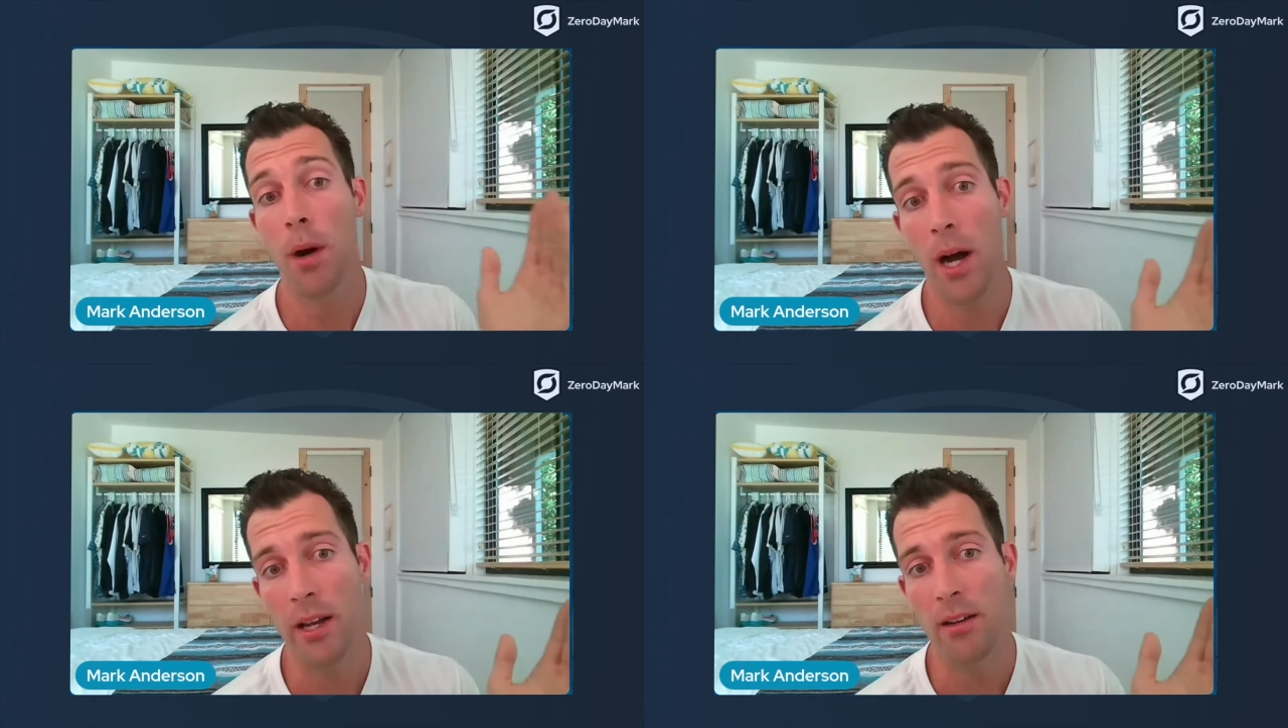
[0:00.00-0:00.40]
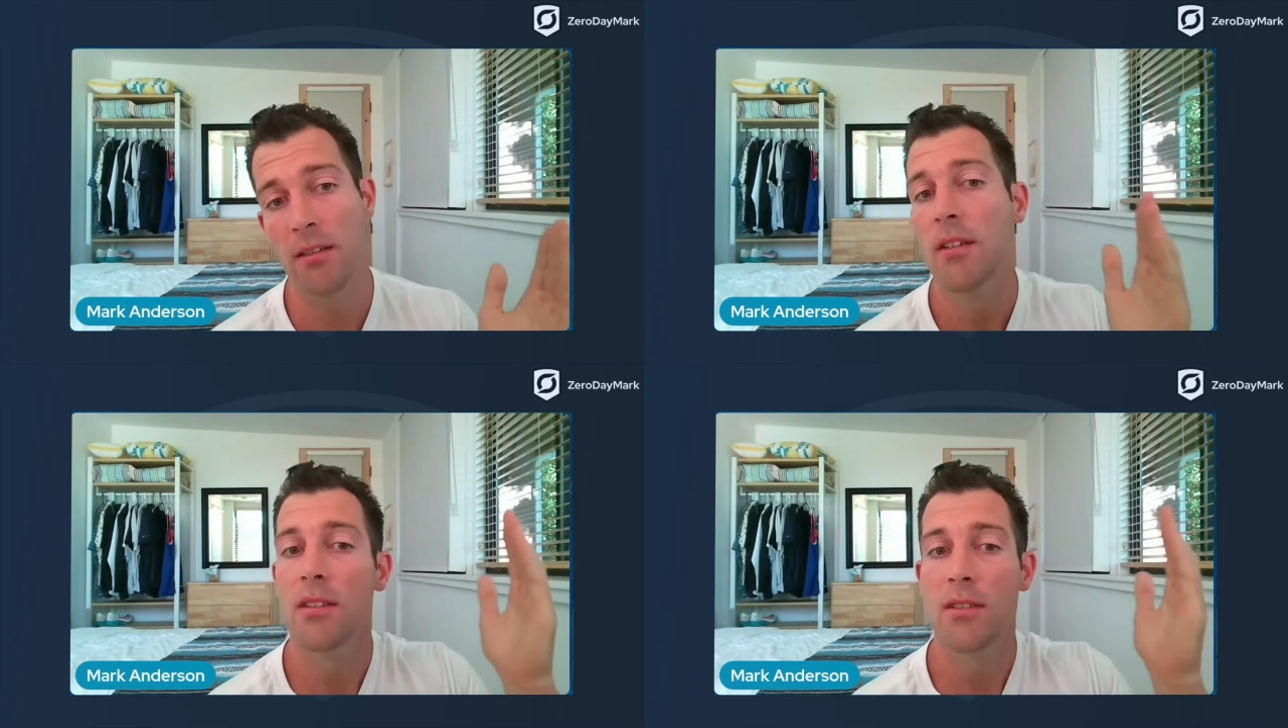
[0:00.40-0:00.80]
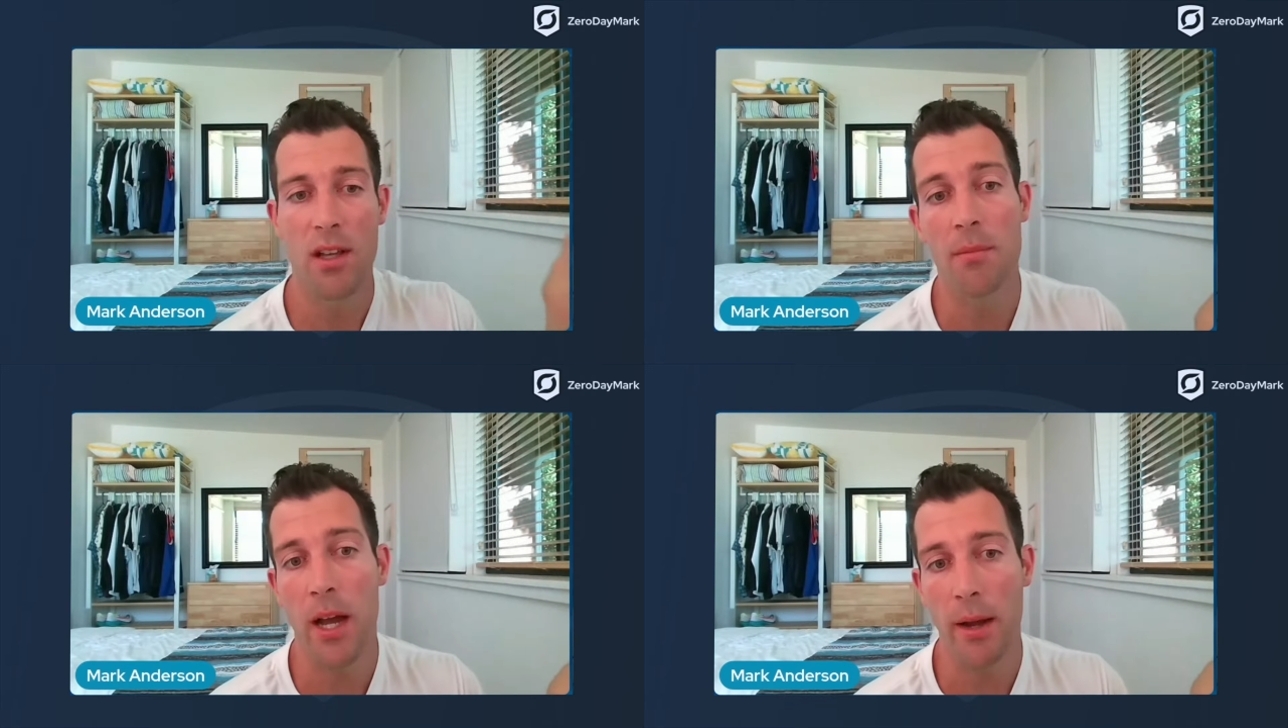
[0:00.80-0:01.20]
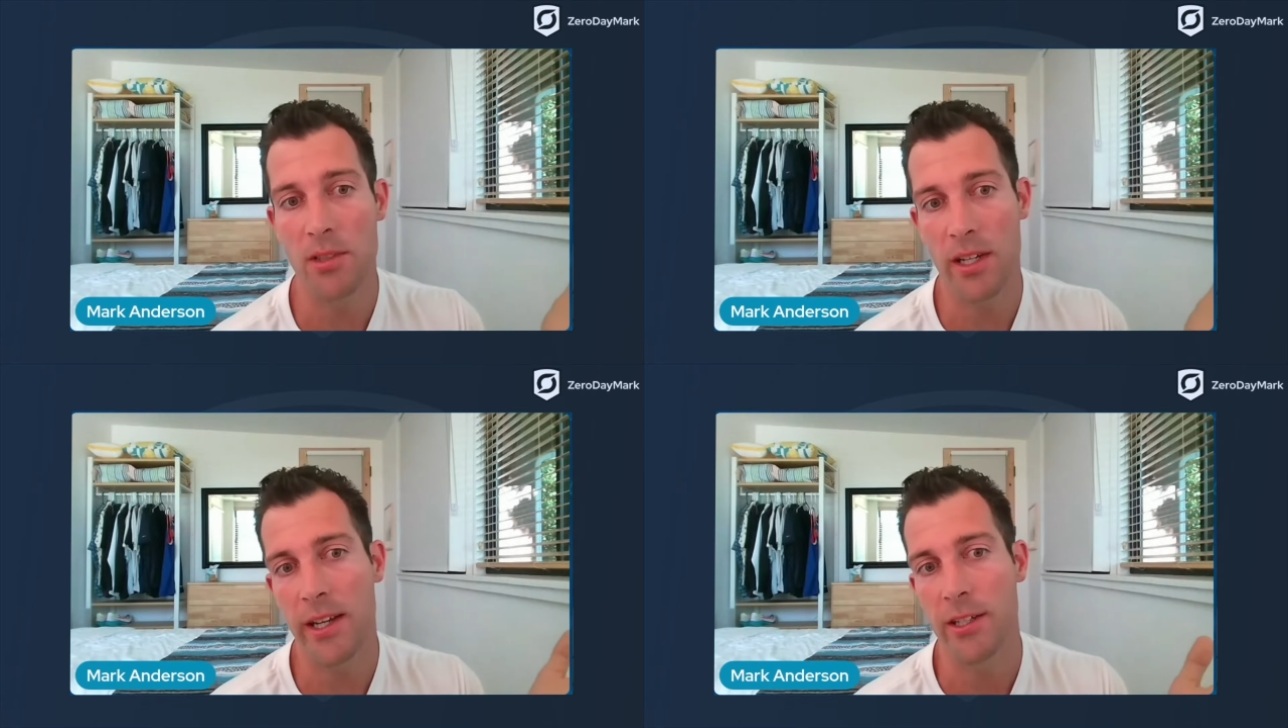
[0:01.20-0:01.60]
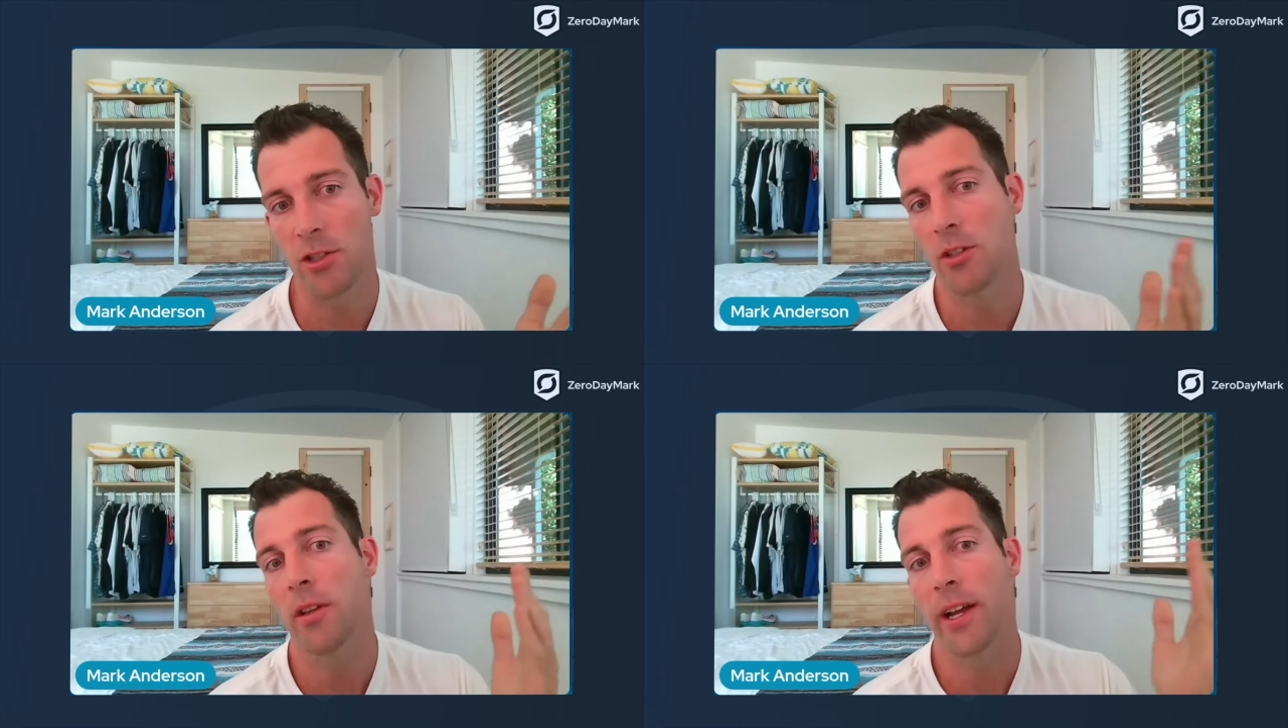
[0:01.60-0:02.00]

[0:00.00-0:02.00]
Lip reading: but sometimes it can hit you.